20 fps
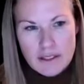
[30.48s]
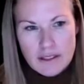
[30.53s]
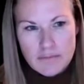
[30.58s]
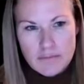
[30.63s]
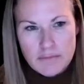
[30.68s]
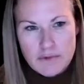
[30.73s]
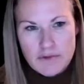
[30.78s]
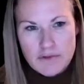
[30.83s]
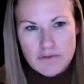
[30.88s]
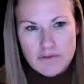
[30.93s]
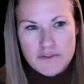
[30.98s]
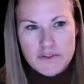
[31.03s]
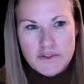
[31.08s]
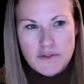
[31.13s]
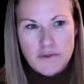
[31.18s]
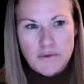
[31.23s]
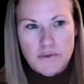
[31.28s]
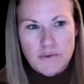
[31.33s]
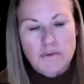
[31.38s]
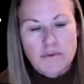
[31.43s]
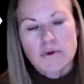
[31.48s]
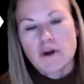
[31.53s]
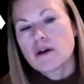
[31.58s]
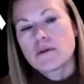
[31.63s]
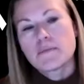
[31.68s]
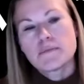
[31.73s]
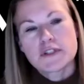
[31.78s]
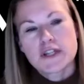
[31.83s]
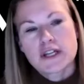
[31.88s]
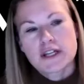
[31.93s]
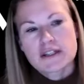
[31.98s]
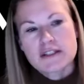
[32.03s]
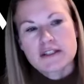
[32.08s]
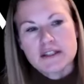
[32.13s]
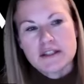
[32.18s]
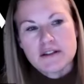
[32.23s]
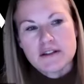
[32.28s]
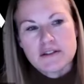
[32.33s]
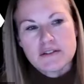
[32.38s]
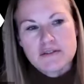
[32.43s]
Can move to
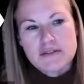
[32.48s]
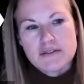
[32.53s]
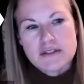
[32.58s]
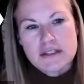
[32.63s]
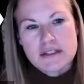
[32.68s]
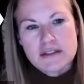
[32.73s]
objectives.